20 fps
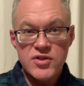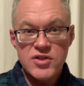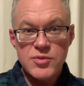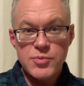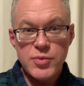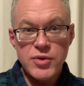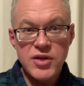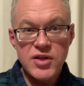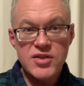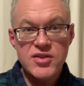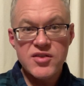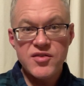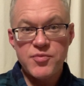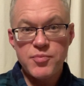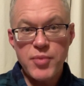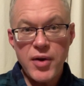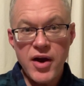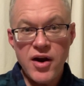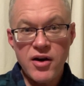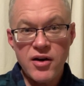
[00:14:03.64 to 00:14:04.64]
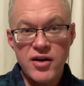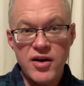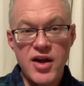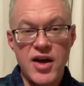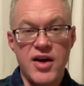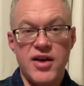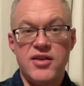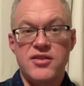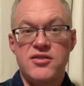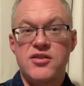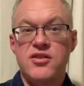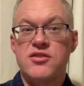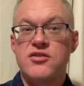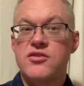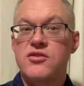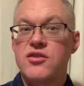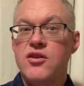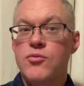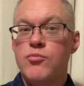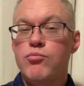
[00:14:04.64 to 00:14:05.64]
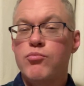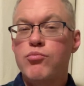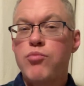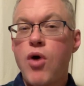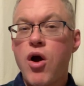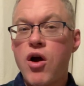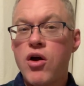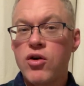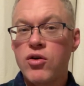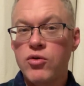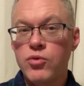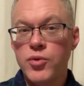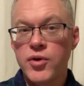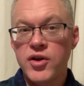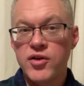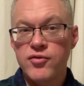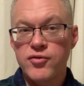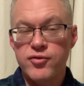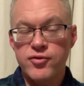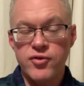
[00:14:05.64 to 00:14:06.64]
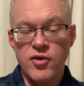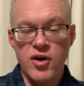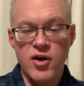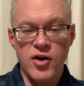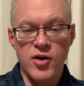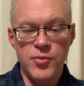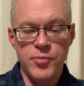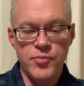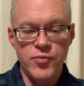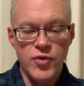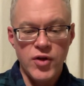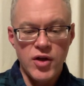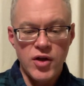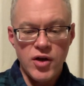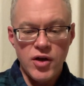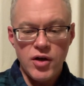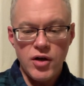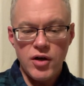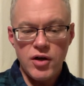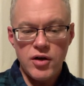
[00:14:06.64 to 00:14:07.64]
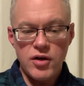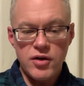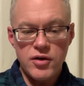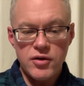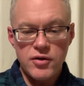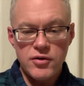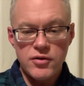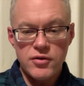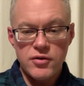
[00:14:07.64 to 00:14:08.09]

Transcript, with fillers: speaks of paradise, it's borrowing from uh,